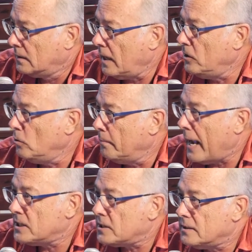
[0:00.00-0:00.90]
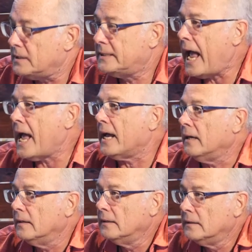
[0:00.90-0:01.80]
Can you imagine today?
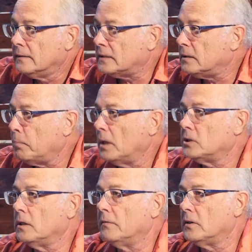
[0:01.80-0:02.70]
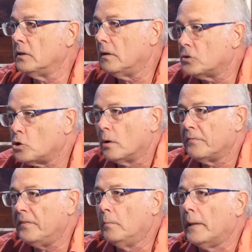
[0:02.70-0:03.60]
That's a budget of a, of a short
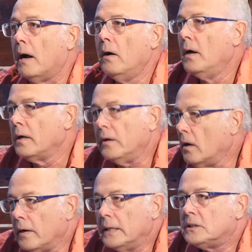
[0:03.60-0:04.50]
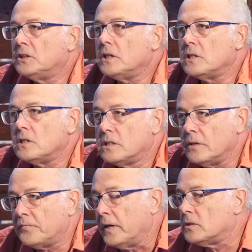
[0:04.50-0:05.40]
film. You know, it's just
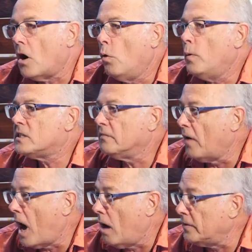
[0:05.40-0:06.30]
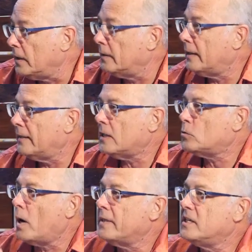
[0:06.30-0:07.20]
different. It's always evolving, and, and
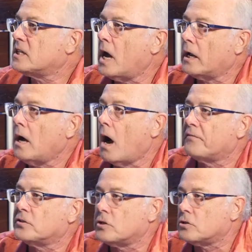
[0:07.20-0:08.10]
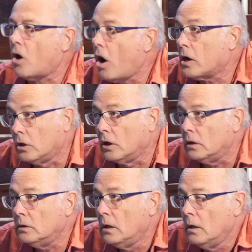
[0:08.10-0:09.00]
that's why these kind of conferences are
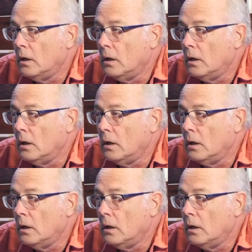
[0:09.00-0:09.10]
good